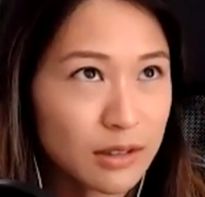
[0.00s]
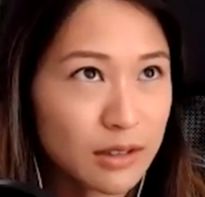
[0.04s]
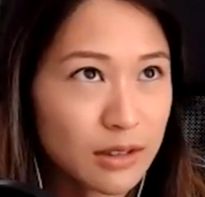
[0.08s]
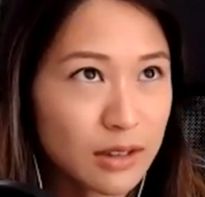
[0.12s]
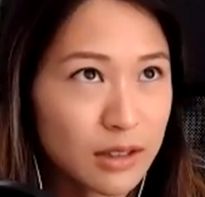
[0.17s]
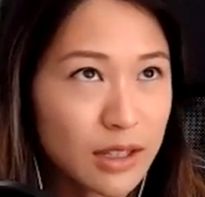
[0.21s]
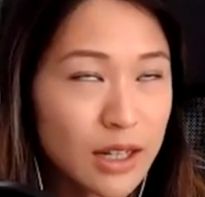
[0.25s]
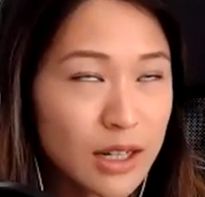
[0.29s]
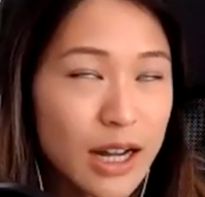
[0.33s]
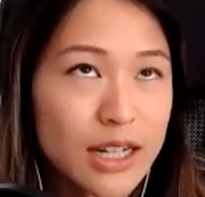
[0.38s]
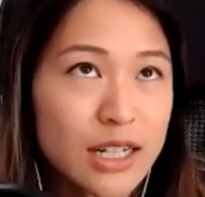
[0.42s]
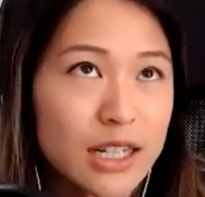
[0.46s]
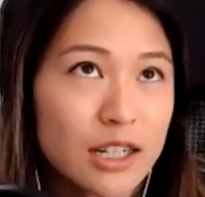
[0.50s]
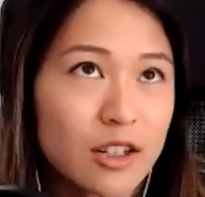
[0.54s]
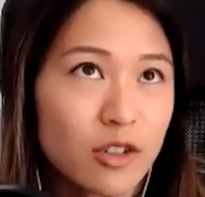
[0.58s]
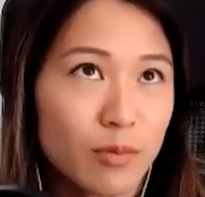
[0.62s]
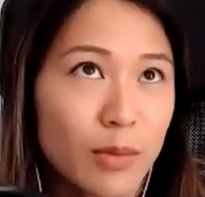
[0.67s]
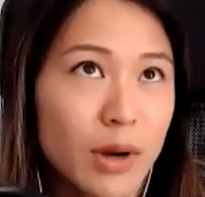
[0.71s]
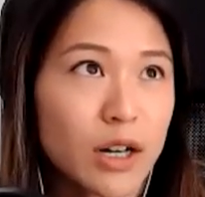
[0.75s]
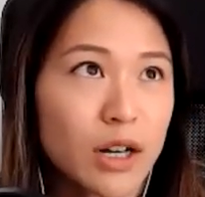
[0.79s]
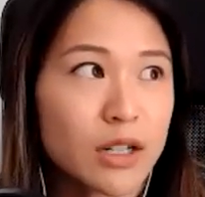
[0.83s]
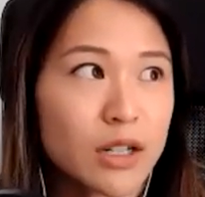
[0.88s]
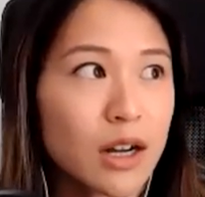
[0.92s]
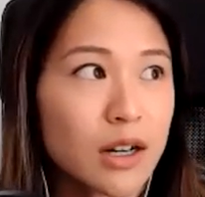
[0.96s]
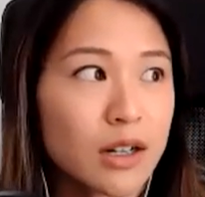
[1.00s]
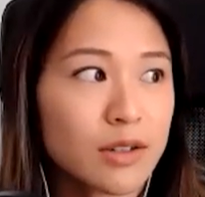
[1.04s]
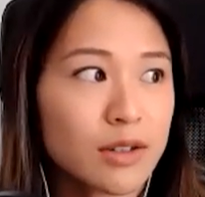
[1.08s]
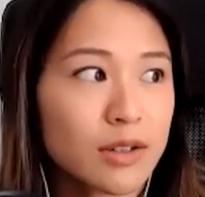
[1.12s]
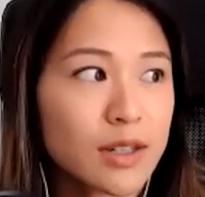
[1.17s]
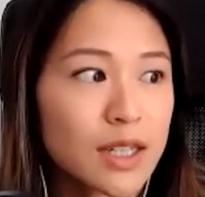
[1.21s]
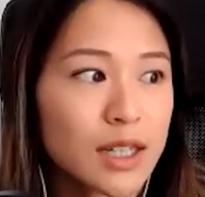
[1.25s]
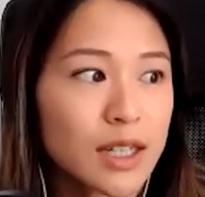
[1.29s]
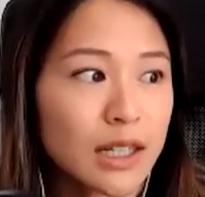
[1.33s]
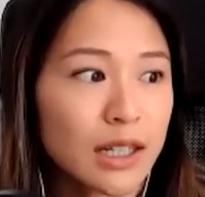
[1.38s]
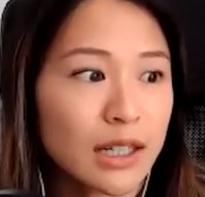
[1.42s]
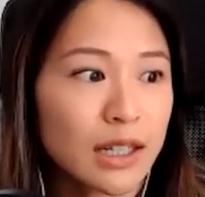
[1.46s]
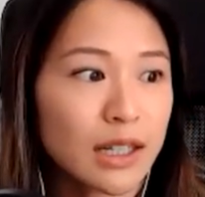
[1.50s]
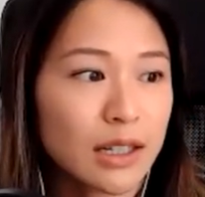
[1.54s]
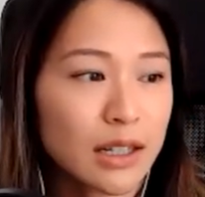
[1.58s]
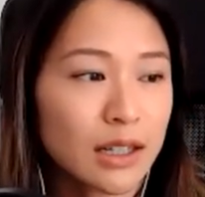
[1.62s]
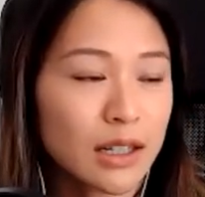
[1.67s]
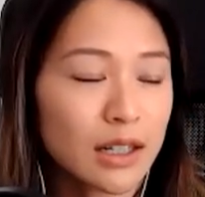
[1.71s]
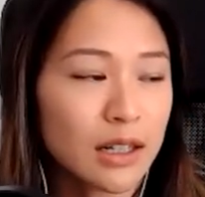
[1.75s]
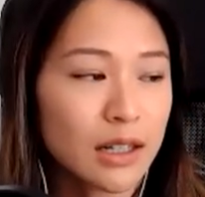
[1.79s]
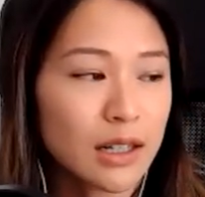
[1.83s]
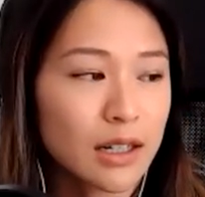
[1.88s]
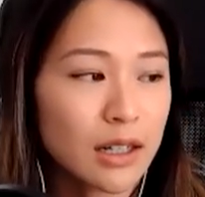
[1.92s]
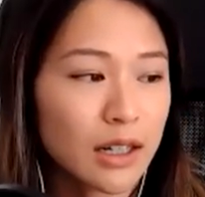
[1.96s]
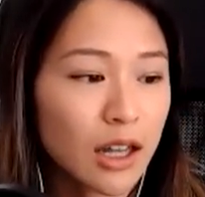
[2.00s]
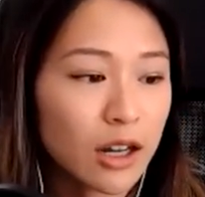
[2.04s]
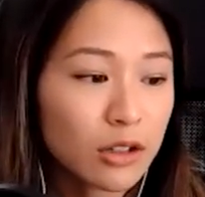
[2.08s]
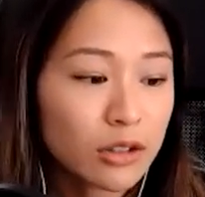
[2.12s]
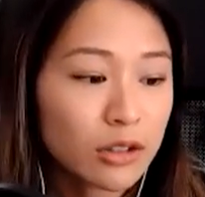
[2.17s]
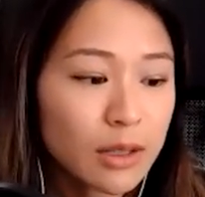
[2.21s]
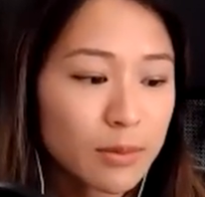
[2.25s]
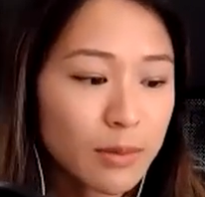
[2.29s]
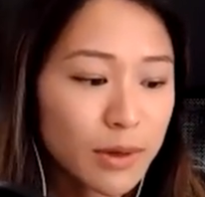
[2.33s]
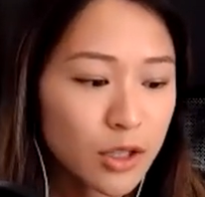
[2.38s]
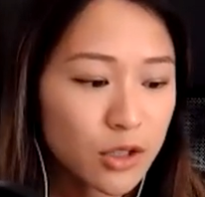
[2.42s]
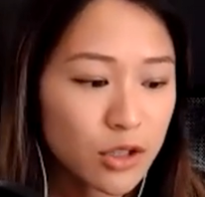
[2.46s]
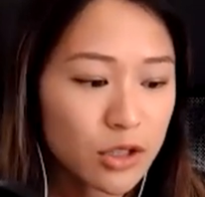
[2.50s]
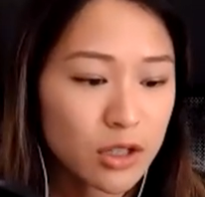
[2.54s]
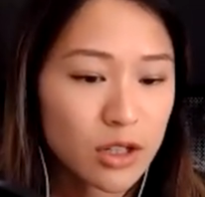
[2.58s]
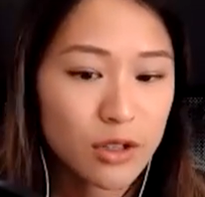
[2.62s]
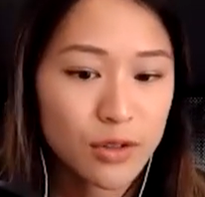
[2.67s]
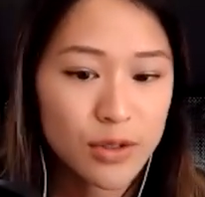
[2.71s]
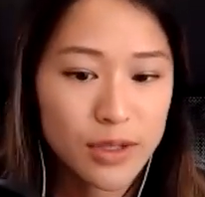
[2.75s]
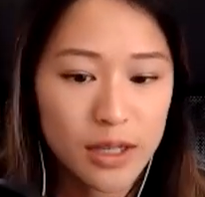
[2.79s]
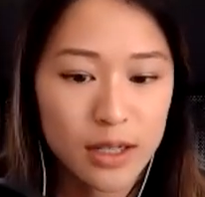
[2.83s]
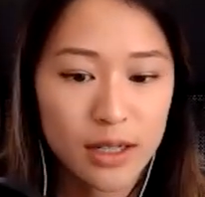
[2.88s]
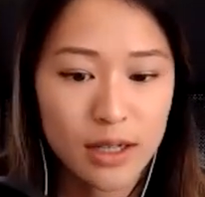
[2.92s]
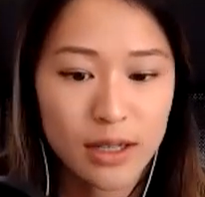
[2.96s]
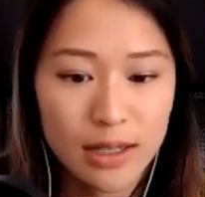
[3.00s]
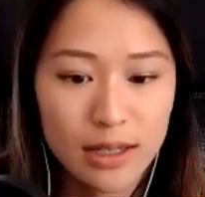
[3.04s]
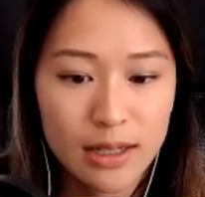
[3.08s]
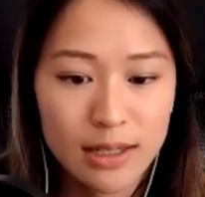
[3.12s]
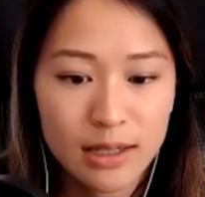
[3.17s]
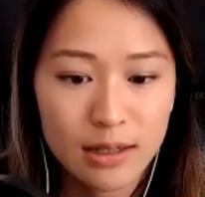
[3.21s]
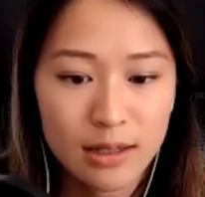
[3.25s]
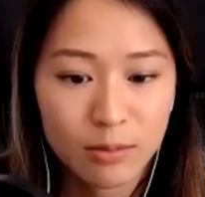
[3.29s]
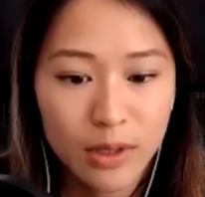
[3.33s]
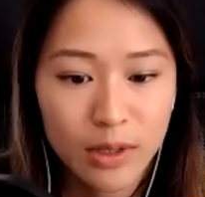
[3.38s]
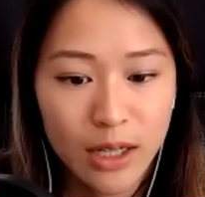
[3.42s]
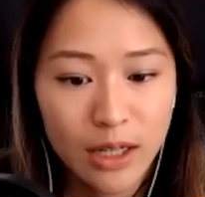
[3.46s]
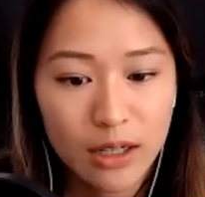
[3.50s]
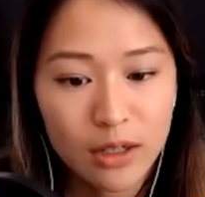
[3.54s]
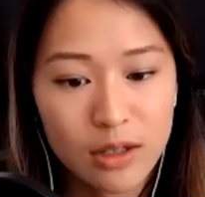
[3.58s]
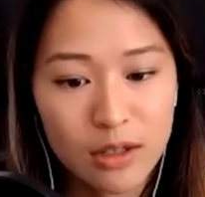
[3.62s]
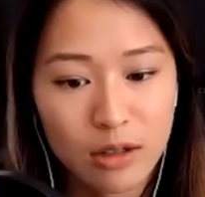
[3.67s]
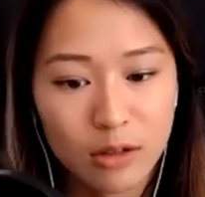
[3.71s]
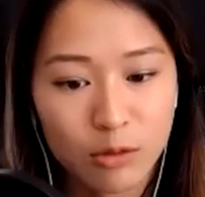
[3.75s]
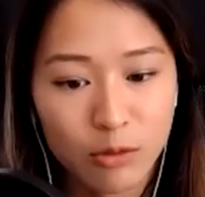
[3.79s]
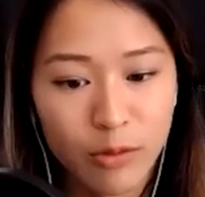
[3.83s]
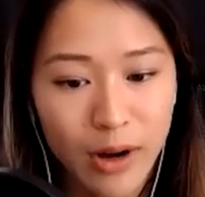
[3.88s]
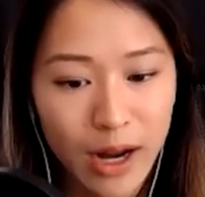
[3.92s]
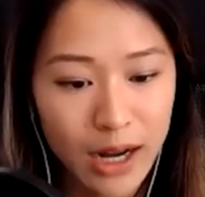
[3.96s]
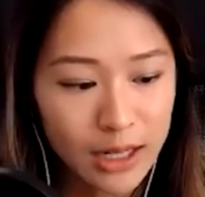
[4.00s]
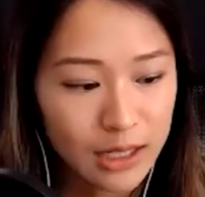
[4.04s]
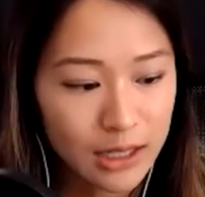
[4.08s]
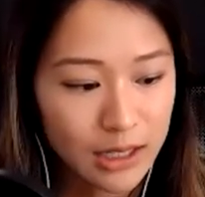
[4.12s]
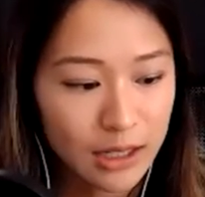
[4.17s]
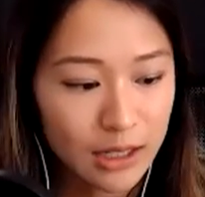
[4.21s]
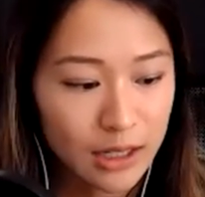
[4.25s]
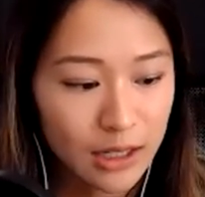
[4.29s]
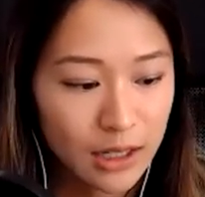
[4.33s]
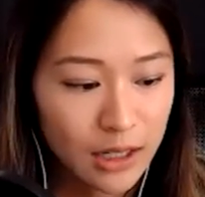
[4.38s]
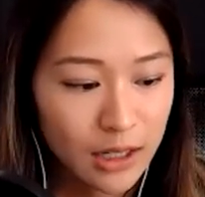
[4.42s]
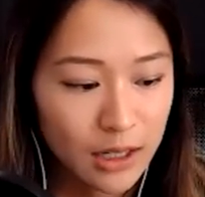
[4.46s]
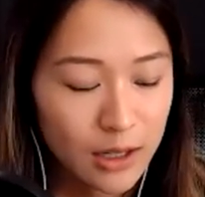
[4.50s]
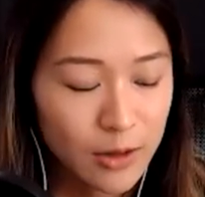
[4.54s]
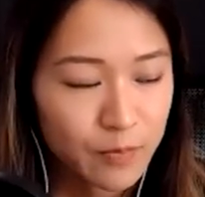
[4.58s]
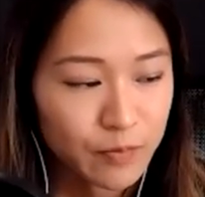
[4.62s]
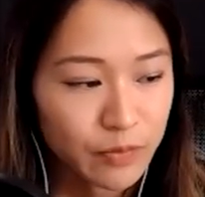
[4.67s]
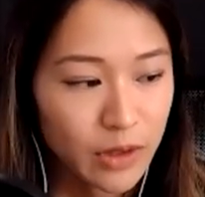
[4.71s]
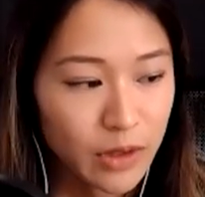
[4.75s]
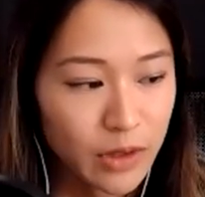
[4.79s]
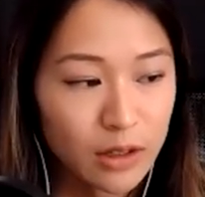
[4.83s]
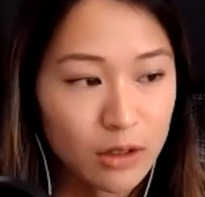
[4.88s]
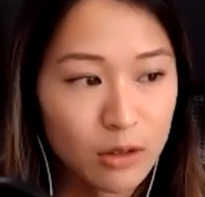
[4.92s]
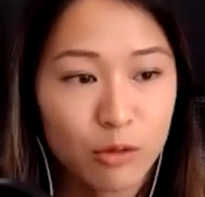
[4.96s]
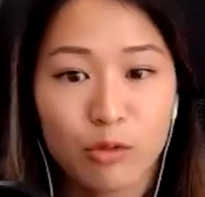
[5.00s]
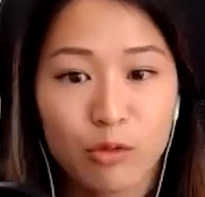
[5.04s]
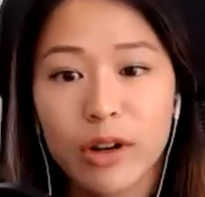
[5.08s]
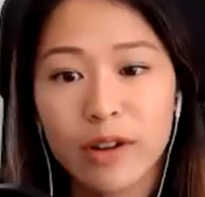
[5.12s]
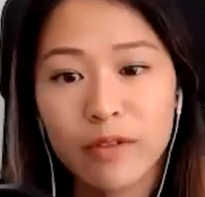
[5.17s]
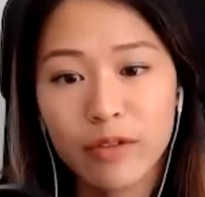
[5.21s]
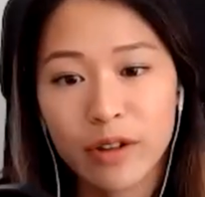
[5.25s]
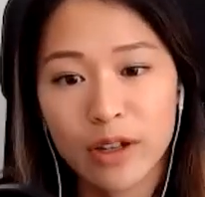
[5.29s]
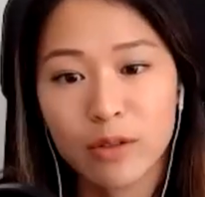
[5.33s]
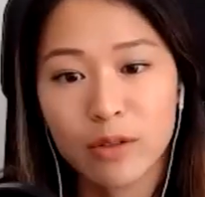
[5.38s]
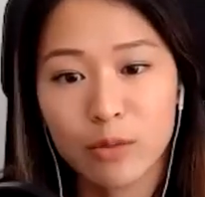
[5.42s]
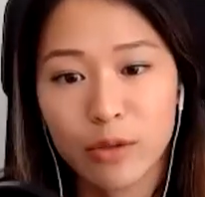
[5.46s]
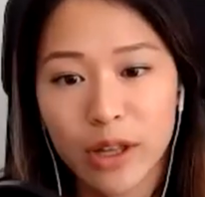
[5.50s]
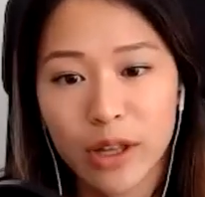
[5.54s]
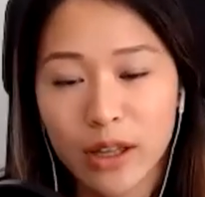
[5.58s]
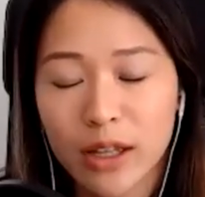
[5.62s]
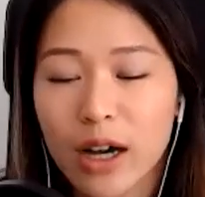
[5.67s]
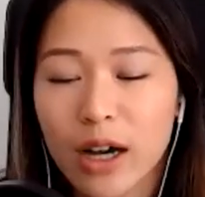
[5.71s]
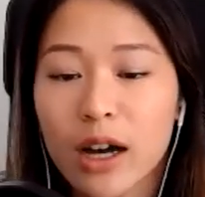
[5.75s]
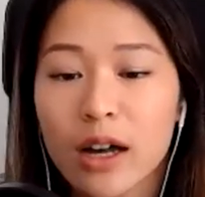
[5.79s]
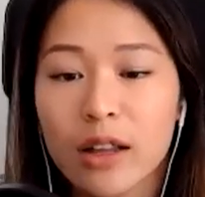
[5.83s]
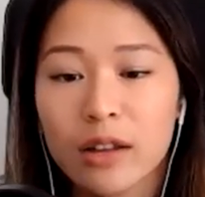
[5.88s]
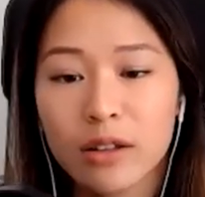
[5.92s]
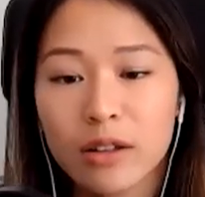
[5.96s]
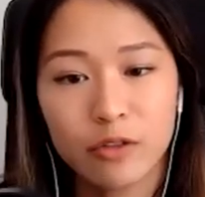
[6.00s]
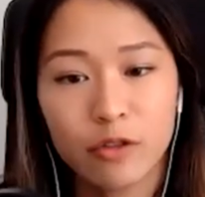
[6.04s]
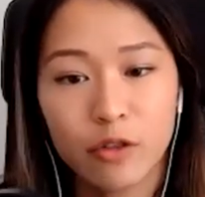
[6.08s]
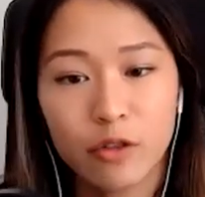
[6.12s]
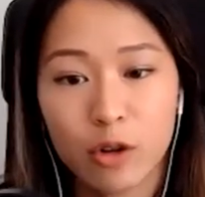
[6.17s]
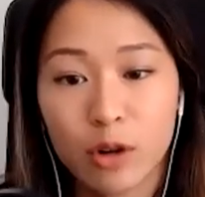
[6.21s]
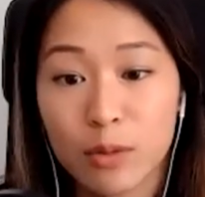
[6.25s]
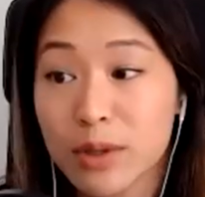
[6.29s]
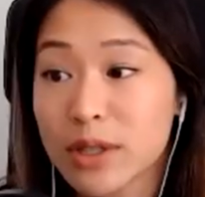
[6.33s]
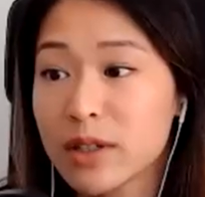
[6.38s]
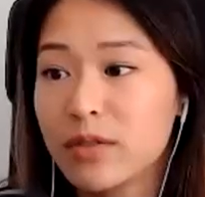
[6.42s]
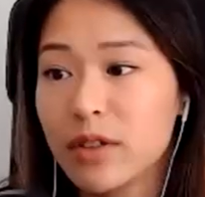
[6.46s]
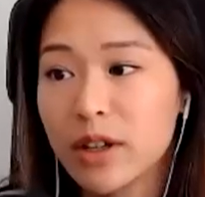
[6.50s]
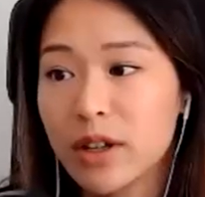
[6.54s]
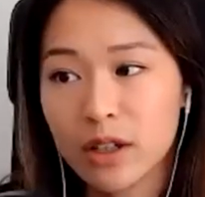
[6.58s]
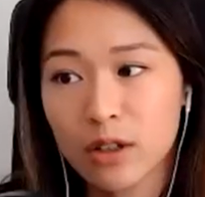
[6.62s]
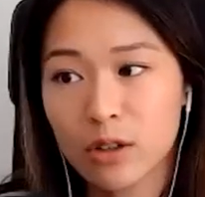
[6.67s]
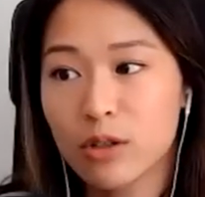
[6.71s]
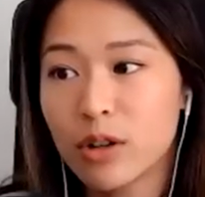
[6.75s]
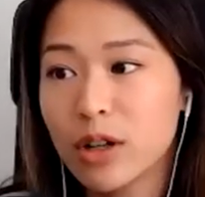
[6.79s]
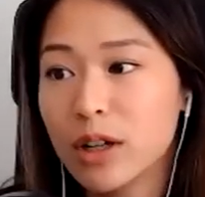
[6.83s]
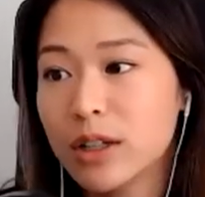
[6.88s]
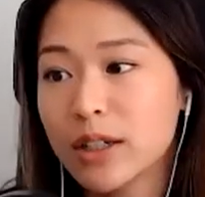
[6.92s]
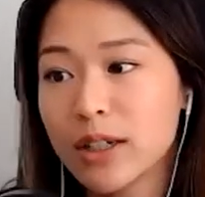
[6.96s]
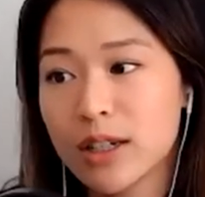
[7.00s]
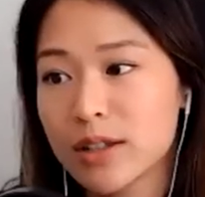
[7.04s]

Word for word: the idea of meritocracy can only be introduced in a system that is already riven with other forms of inequality.